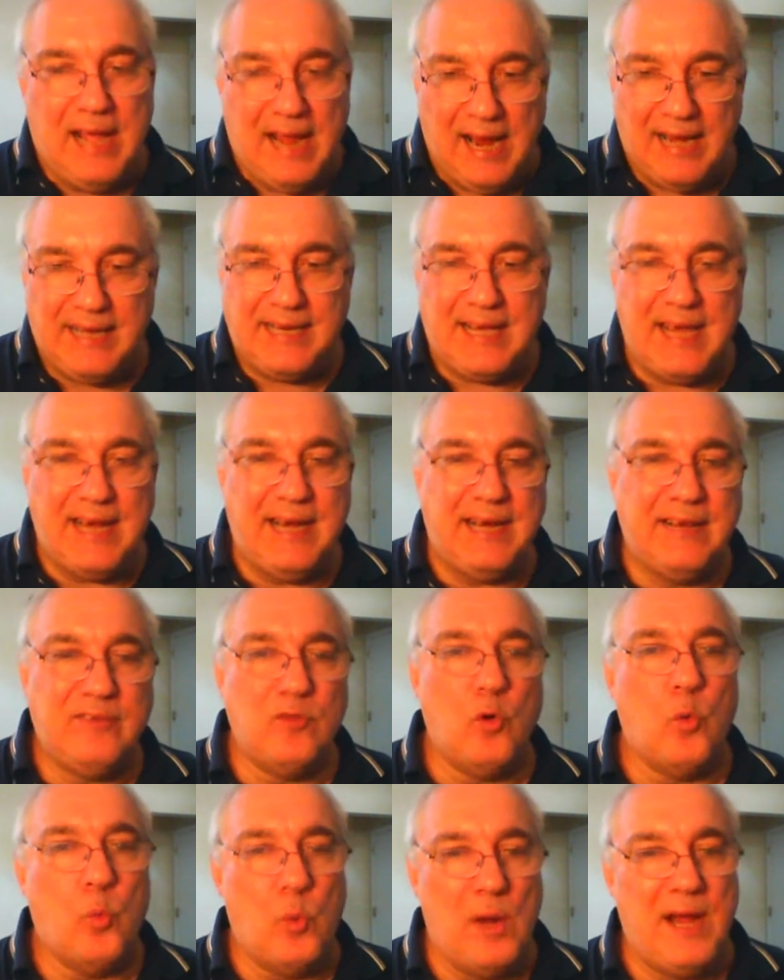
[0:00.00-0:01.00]
and getting
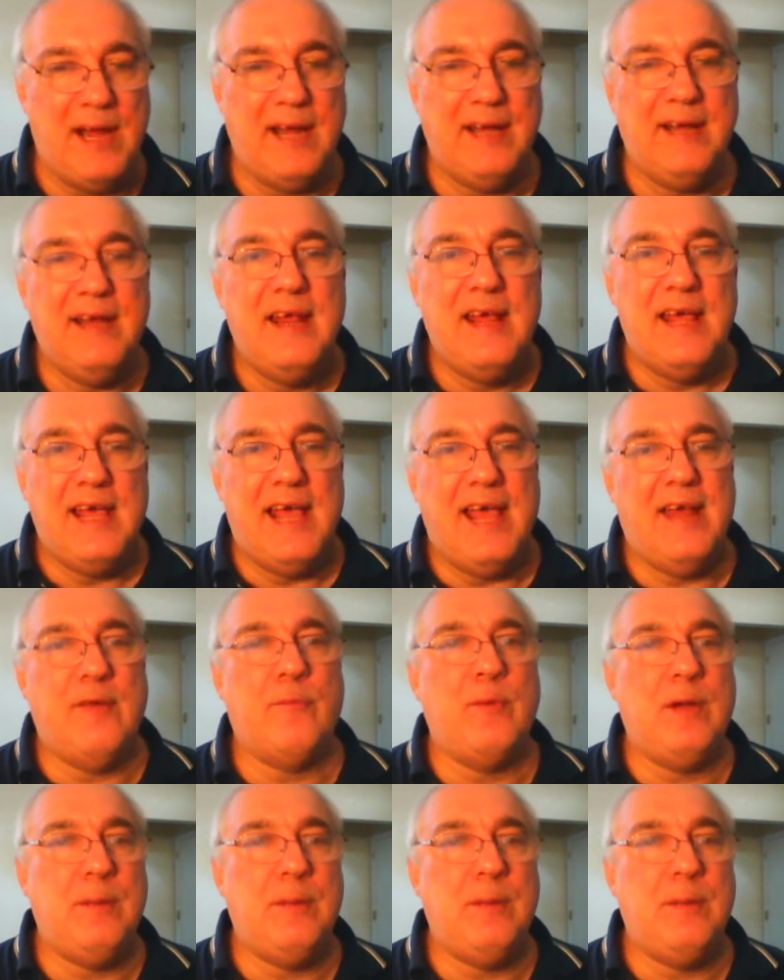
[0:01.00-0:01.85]
the win and